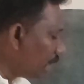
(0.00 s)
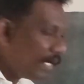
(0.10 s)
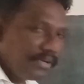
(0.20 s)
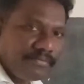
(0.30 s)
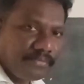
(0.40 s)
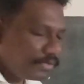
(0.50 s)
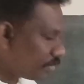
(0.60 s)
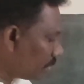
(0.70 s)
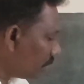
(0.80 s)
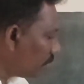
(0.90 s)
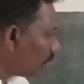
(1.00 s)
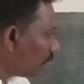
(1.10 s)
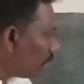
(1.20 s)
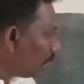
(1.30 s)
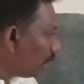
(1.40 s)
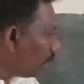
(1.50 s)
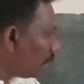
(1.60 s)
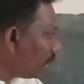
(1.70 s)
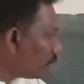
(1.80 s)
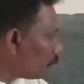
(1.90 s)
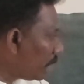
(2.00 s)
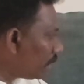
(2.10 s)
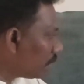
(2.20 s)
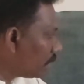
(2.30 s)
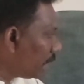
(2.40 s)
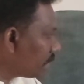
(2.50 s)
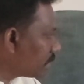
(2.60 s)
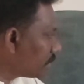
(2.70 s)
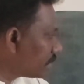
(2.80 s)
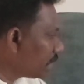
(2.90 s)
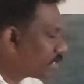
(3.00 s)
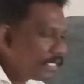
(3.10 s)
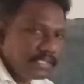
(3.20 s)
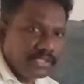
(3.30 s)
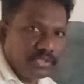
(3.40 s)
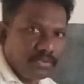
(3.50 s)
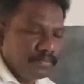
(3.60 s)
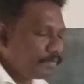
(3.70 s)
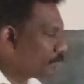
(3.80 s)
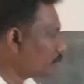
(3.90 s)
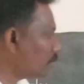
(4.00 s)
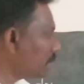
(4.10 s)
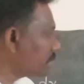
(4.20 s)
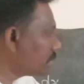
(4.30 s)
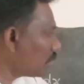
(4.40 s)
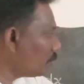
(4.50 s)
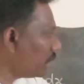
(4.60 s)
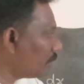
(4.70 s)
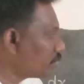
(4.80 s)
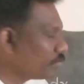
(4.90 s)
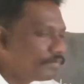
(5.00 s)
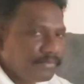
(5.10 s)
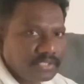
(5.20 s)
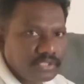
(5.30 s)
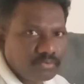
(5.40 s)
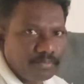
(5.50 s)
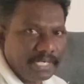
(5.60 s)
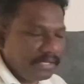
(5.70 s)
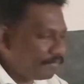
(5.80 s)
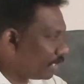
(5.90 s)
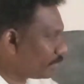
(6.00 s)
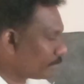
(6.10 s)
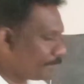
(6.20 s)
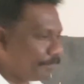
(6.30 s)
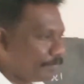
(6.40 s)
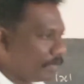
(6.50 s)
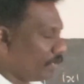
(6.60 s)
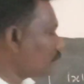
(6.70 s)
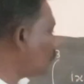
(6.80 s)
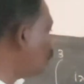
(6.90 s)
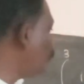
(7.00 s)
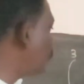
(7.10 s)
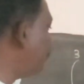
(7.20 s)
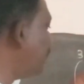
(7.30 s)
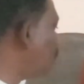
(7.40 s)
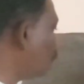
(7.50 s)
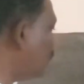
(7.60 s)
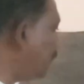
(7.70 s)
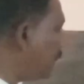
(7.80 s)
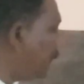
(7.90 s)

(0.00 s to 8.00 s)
negative function, and when x is less than 0. So this is how the absolute function would be defined. So now coming to the